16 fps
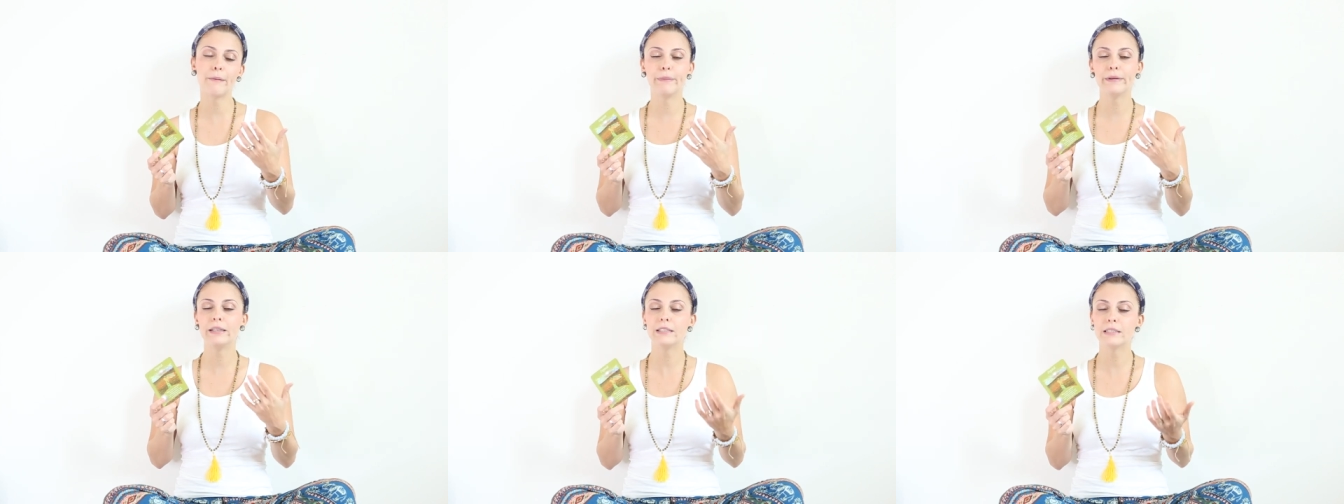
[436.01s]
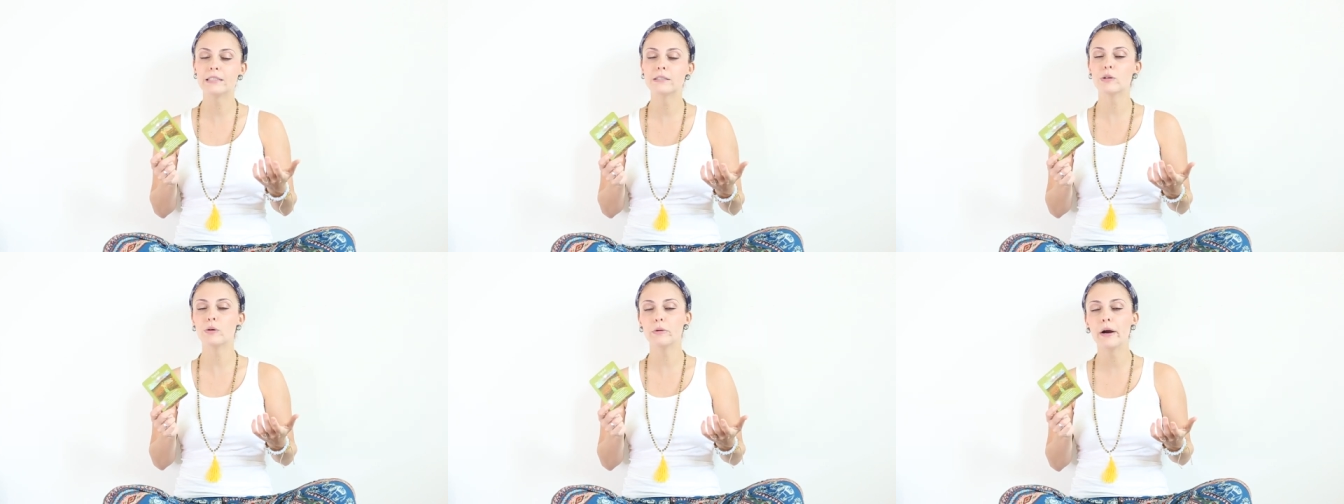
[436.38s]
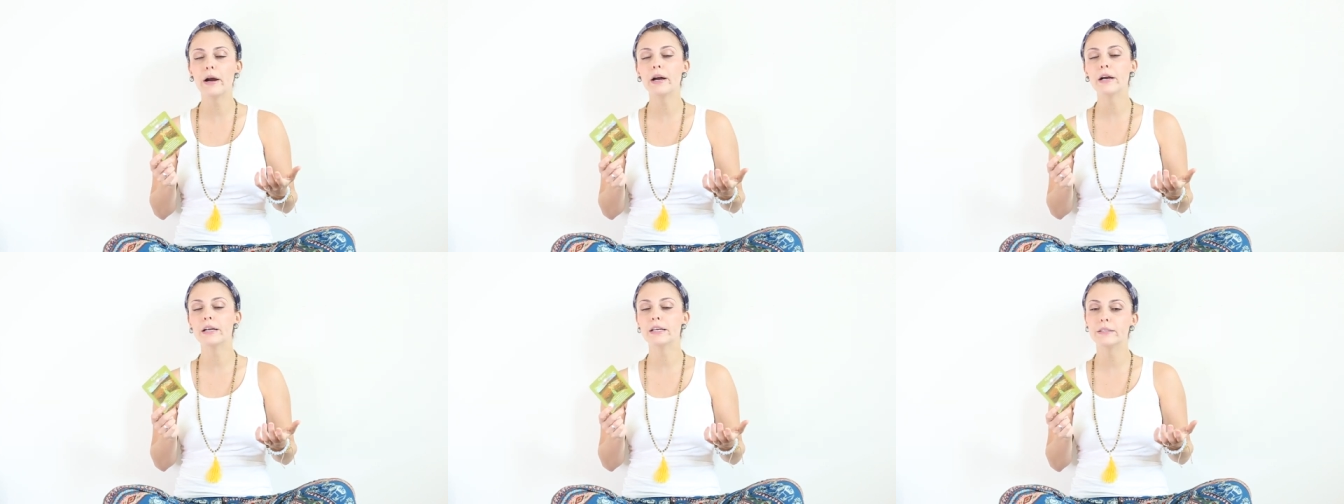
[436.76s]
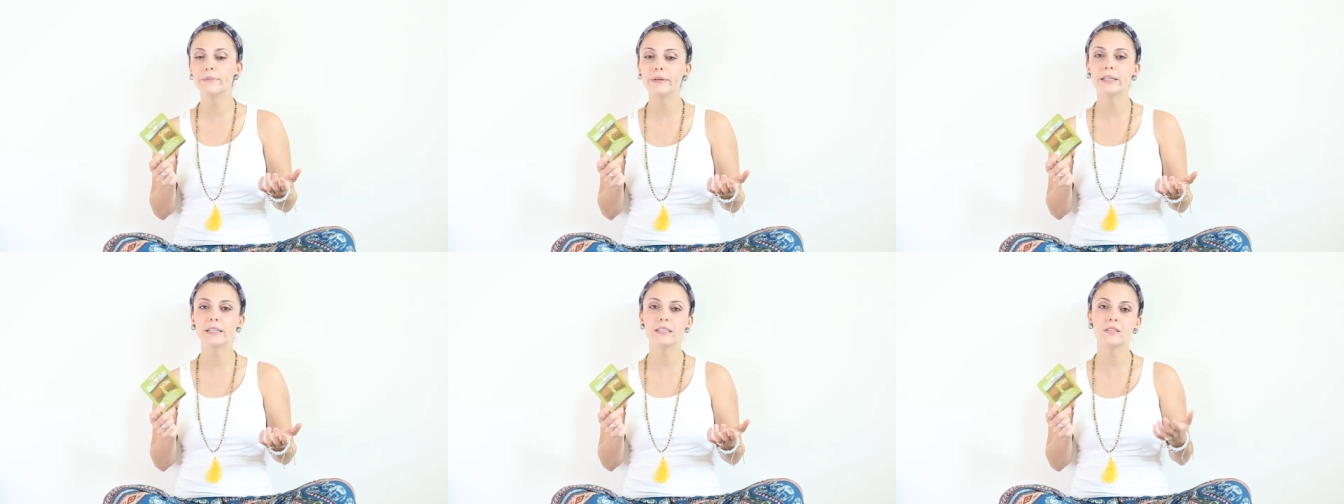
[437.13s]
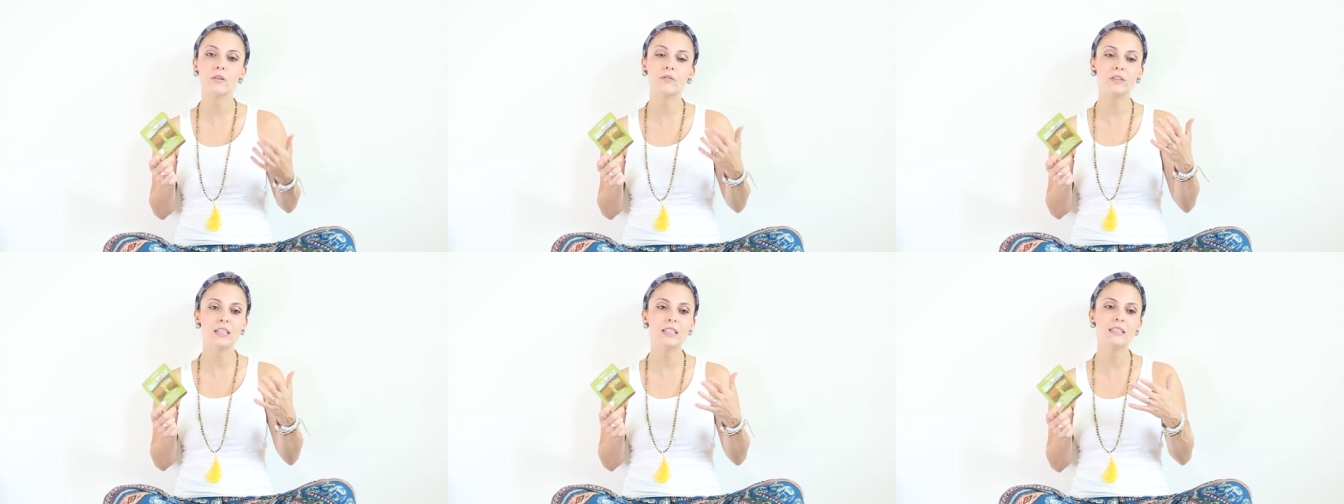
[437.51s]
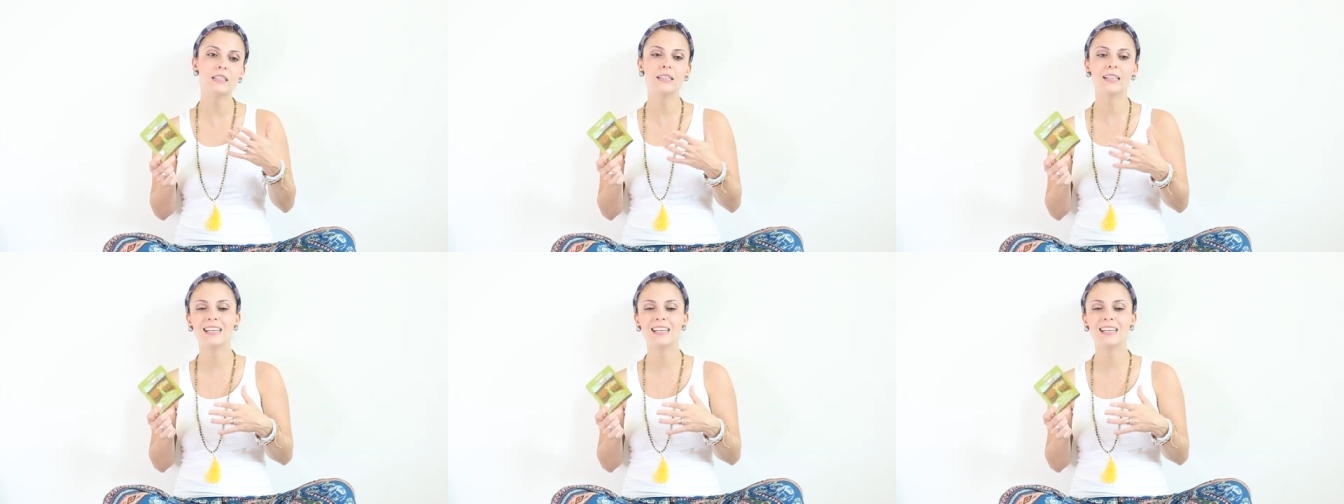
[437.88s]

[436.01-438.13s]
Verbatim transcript: but it's so hard because of this and